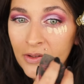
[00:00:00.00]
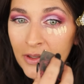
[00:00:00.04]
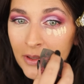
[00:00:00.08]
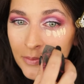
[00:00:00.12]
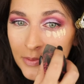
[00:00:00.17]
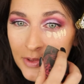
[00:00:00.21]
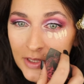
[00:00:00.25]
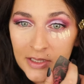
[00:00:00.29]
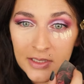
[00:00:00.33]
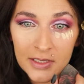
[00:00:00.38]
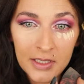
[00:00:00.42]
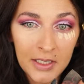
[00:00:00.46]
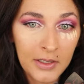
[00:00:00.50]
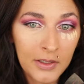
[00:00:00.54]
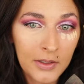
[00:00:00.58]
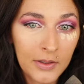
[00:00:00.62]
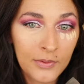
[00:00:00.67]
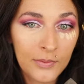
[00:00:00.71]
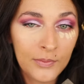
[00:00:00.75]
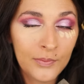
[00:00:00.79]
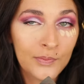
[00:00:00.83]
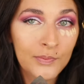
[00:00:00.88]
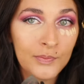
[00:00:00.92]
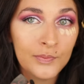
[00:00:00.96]
And I'm just like,
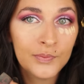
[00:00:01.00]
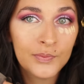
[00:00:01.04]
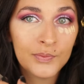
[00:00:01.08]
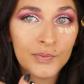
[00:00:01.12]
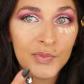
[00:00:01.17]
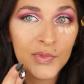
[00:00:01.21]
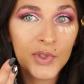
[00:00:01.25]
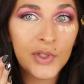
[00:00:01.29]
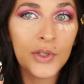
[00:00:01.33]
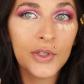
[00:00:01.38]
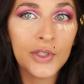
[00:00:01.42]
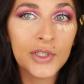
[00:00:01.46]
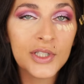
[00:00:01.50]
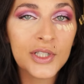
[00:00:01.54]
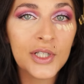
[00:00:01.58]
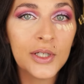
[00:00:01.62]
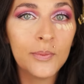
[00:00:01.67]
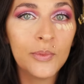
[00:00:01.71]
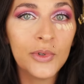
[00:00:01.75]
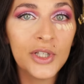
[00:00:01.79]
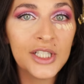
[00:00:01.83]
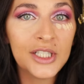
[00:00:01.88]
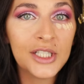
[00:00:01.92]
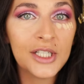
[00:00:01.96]
Looks
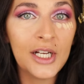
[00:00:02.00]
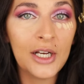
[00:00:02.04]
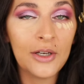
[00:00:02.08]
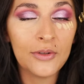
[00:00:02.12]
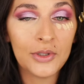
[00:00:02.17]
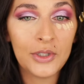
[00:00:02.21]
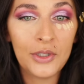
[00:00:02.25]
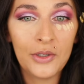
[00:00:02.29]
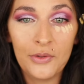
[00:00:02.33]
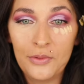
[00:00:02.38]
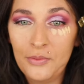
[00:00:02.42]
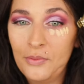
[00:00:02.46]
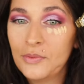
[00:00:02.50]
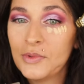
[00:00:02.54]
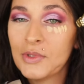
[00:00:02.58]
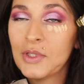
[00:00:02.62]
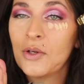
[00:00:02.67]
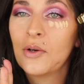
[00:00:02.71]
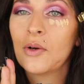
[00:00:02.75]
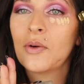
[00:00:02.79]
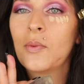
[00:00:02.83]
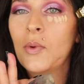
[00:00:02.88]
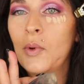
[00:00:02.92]
good blended out though. So,